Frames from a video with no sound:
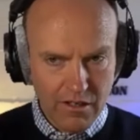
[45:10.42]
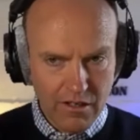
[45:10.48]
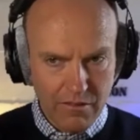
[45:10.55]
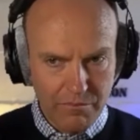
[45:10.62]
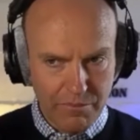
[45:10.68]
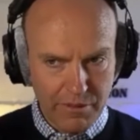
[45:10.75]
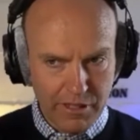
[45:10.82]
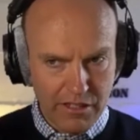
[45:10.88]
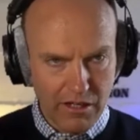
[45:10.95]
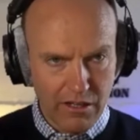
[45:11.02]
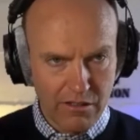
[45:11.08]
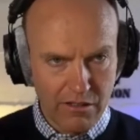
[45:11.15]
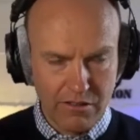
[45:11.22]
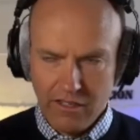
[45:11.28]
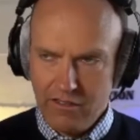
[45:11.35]

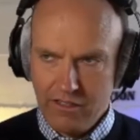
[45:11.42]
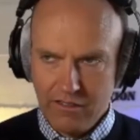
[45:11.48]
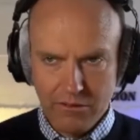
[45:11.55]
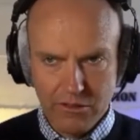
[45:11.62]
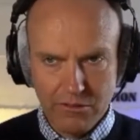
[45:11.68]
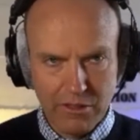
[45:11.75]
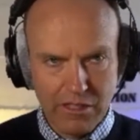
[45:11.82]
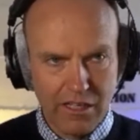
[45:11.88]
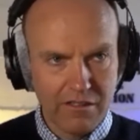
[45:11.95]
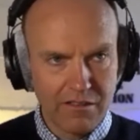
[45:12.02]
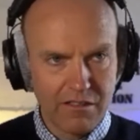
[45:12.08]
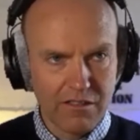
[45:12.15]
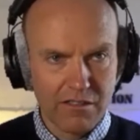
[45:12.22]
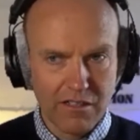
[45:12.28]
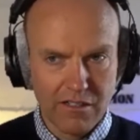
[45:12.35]
because I think there was a McKinsey
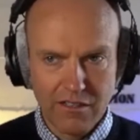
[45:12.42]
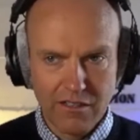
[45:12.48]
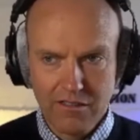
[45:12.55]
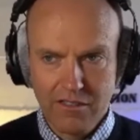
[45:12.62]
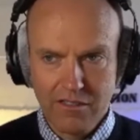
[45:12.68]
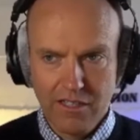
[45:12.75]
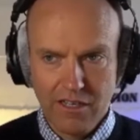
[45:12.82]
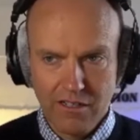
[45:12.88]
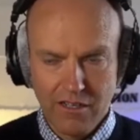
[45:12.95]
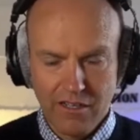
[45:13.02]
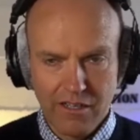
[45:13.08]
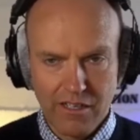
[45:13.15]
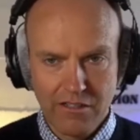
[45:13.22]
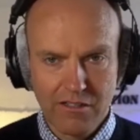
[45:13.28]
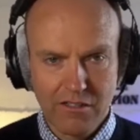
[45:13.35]
study that said, like,
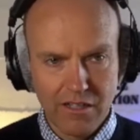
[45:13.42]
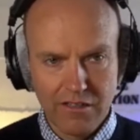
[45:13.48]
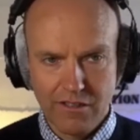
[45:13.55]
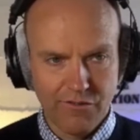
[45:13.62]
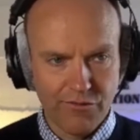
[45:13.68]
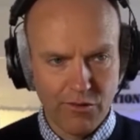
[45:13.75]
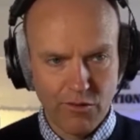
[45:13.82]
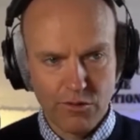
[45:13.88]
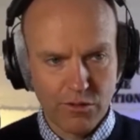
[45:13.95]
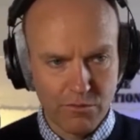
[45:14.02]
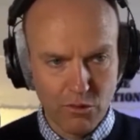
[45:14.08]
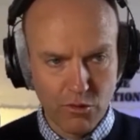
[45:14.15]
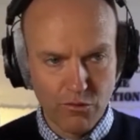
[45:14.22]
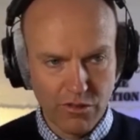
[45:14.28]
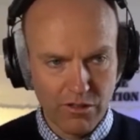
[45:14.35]
it's not the first
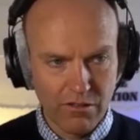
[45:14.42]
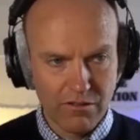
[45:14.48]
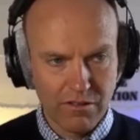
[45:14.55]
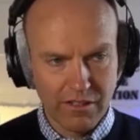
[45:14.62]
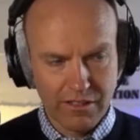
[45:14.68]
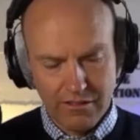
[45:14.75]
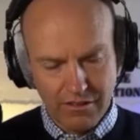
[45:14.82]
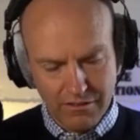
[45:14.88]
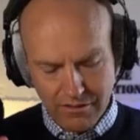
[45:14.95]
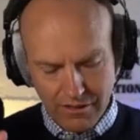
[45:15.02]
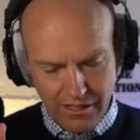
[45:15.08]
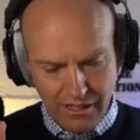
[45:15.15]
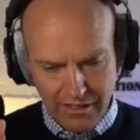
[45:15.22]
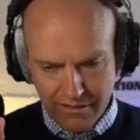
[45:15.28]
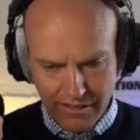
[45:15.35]
mover, like, the
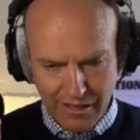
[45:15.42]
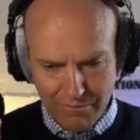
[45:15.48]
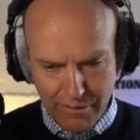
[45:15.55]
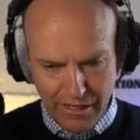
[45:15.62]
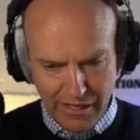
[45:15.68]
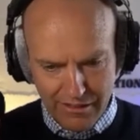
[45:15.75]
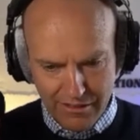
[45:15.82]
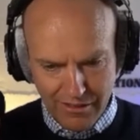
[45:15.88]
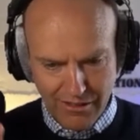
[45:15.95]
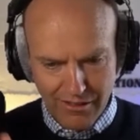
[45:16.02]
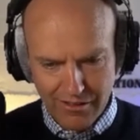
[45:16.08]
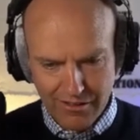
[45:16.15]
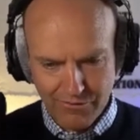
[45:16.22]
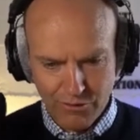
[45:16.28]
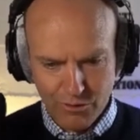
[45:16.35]
classic MBA
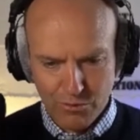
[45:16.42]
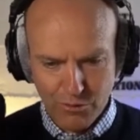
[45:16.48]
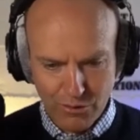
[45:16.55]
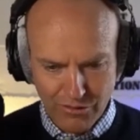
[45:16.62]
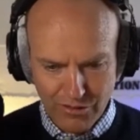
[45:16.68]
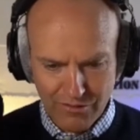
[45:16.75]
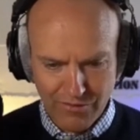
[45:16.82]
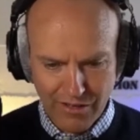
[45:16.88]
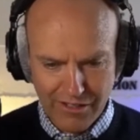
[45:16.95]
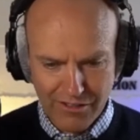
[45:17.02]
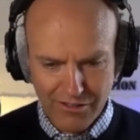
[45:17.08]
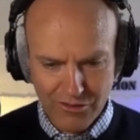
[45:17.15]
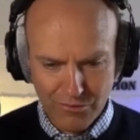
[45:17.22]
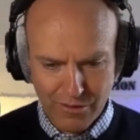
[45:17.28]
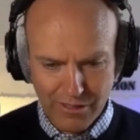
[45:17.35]
talk, first mover
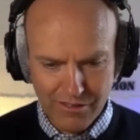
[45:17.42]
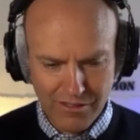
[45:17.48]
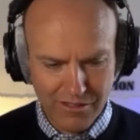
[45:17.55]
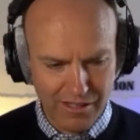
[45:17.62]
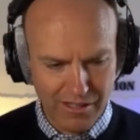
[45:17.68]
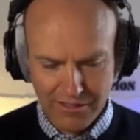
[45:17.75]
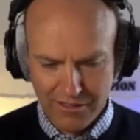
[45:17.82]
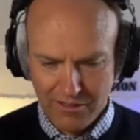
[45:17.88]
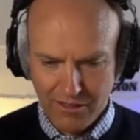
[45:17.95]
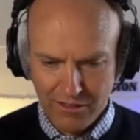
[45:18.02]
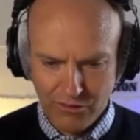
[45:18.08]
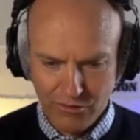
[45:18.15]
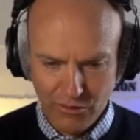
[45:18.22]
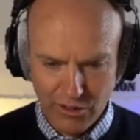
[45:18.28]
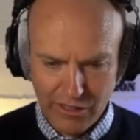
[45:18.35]
advantage wins. That's not
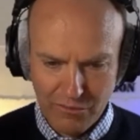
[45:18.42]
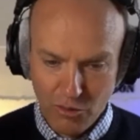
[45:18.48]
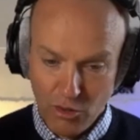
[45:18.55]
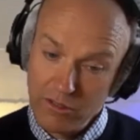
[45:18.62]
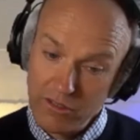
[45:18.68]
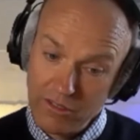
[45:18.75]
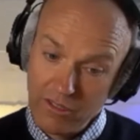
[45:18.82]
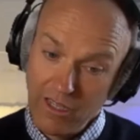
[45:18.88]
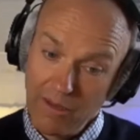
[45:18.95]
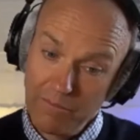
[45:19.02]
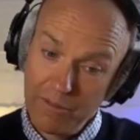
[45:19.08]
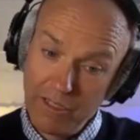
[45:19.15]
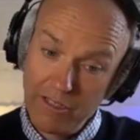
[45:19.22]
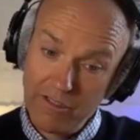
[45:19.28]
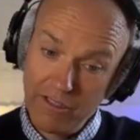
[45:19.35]
true anymore. It's the
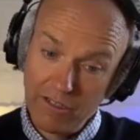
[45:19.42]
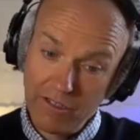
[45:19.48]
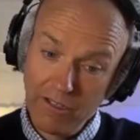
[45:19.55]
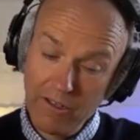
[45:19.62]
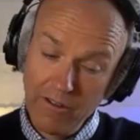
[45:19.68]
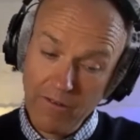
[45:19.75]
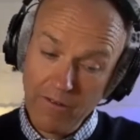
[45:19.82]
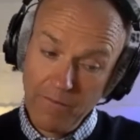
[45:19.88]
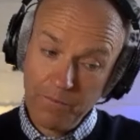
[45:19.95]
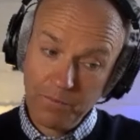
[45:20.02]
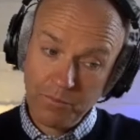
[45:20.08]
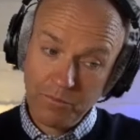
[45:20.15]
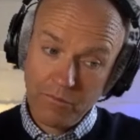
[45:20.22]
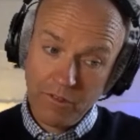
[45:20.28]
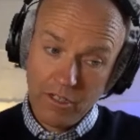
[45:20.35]
companies that
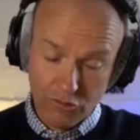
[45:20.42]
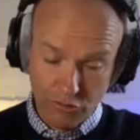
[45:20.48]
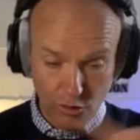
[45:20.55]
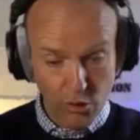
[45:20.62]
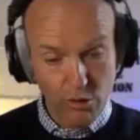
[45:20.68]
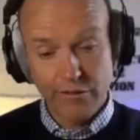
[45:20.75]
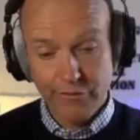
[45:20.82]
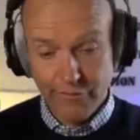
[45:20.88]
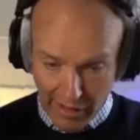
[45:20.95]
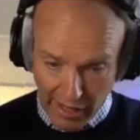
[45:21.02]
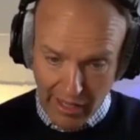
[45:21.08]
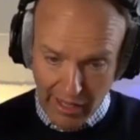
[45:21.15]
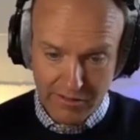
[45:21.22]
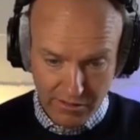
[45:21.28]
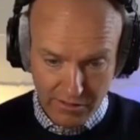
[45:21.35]
grow the
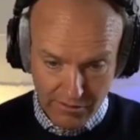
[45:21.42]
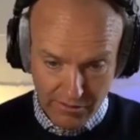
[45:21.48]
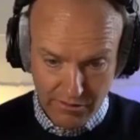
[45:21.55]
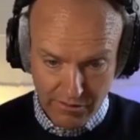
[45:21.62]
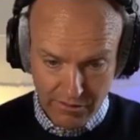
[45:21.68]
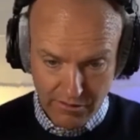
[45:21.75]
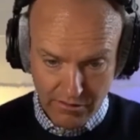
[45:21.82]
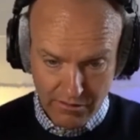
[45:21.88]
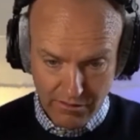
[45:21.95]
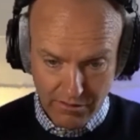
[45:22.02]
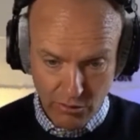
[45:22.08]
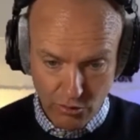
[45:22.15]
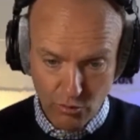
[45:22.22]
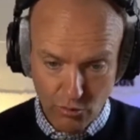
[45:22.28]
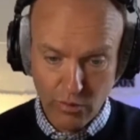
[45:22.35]
fastest
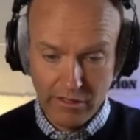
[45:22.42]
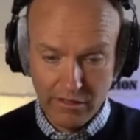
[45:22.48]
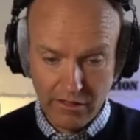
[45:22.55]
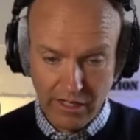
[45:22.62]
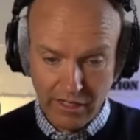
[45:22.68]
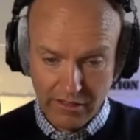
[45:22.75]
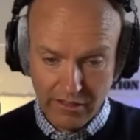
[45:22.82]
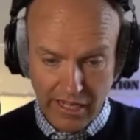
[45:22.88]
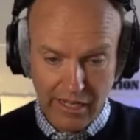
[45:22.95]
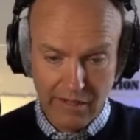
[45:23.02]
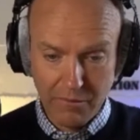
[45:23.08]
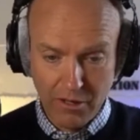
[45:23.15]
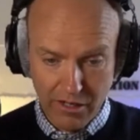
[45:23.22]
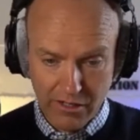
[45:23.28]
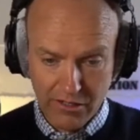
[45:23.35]
who win and gain
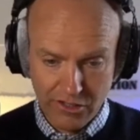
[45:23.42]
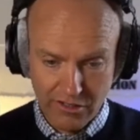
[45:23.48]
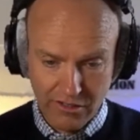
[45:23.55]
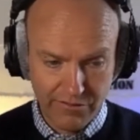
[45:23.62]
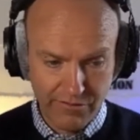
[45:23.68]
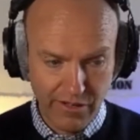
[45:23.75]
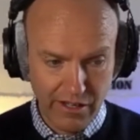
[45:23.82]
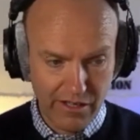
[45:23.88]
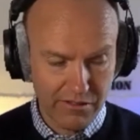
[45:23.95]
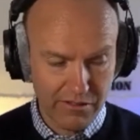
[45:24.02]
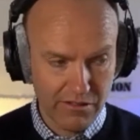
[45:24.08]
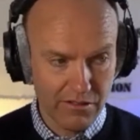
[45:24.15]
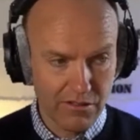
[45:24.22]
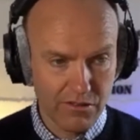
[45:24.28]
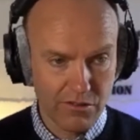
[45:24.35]
market share the
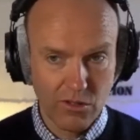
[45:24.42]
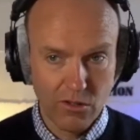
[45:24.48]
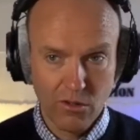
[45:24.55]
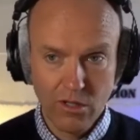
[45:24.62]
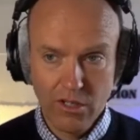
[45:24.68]
fastest. So